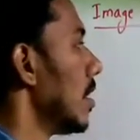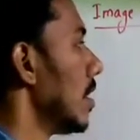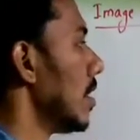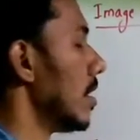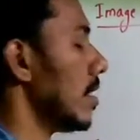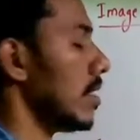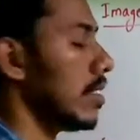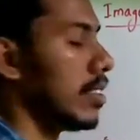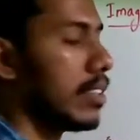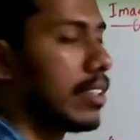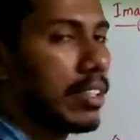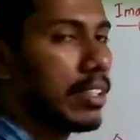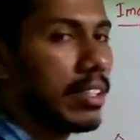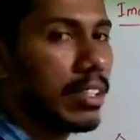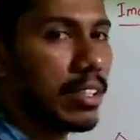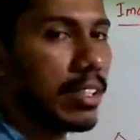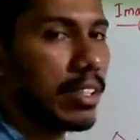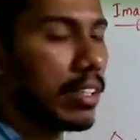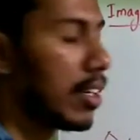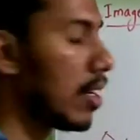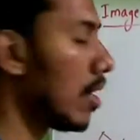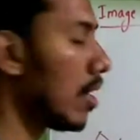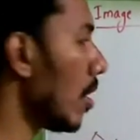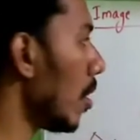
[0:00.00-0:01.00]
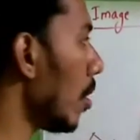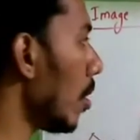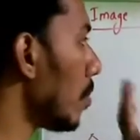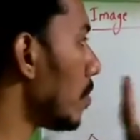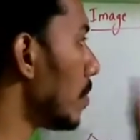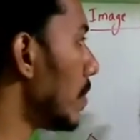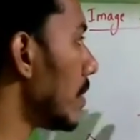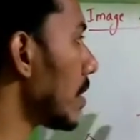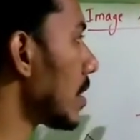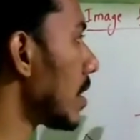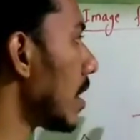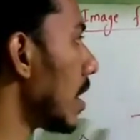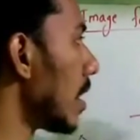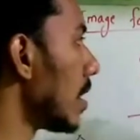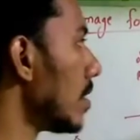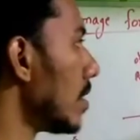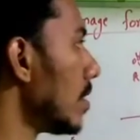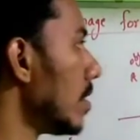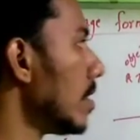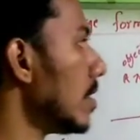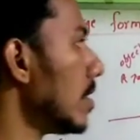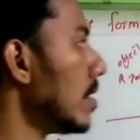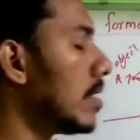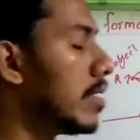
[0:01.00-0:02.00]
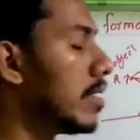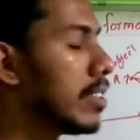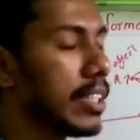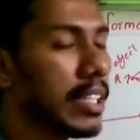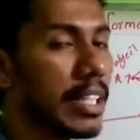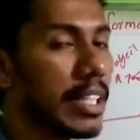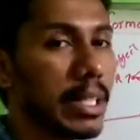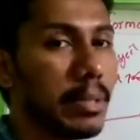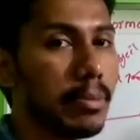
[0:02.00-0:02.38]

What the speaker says: It is the object and it is the